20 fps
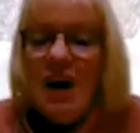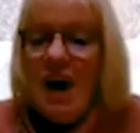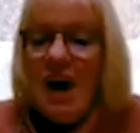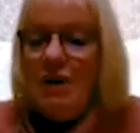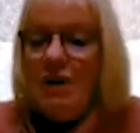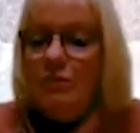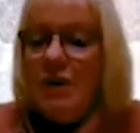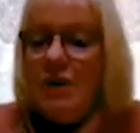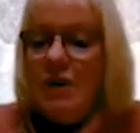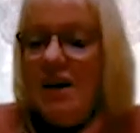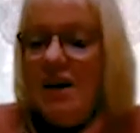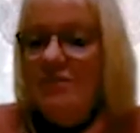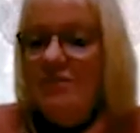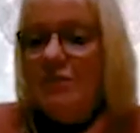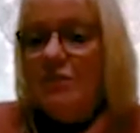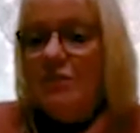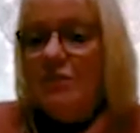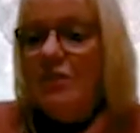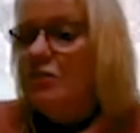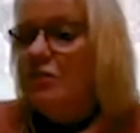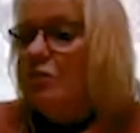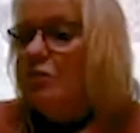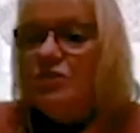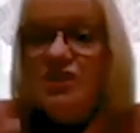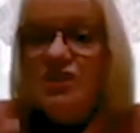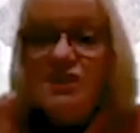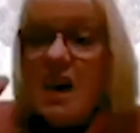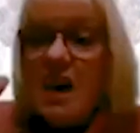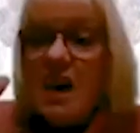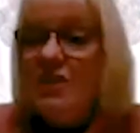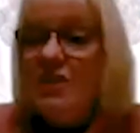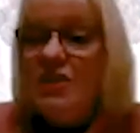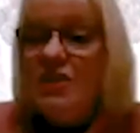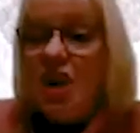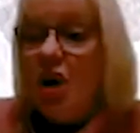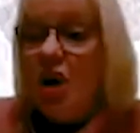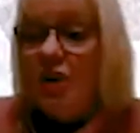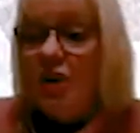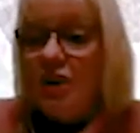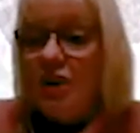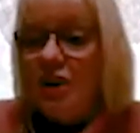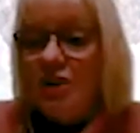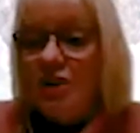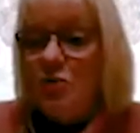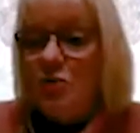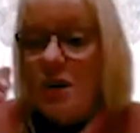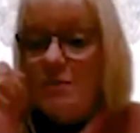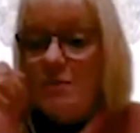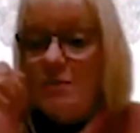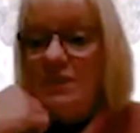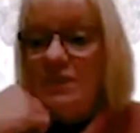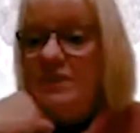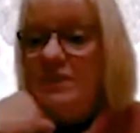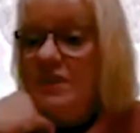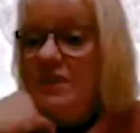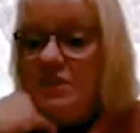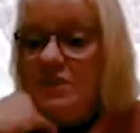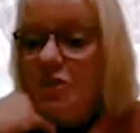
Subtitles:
and we have state-of-the-art equipment. This